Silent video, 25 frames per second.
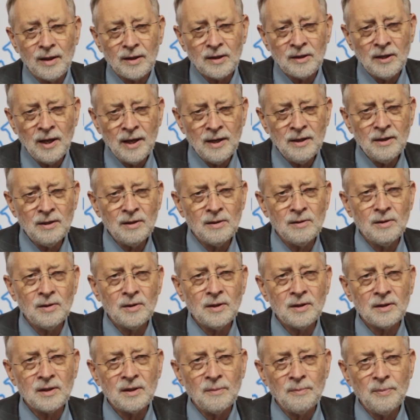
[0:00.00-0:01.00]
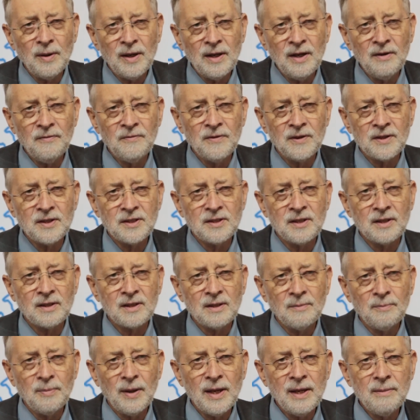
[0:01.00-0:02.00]
tend to look at the benefits
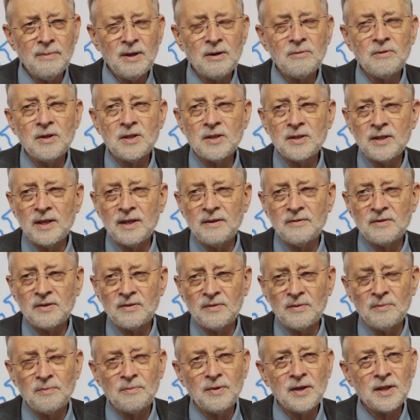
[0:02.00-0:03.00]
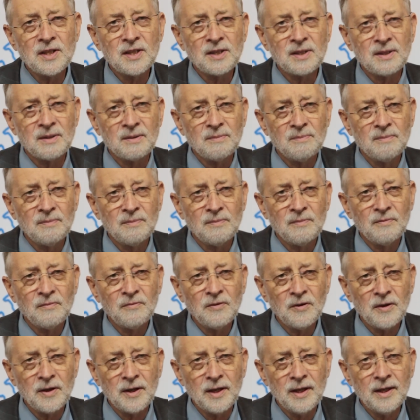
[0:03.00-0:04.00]
that the baby receives from
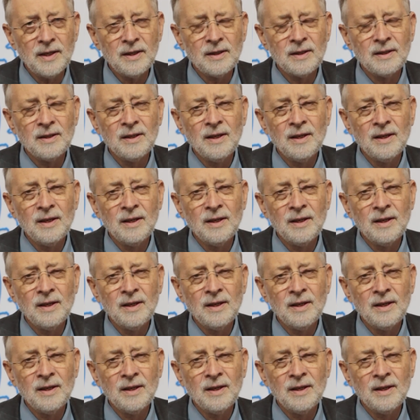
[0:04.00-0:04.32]
breastfeeding,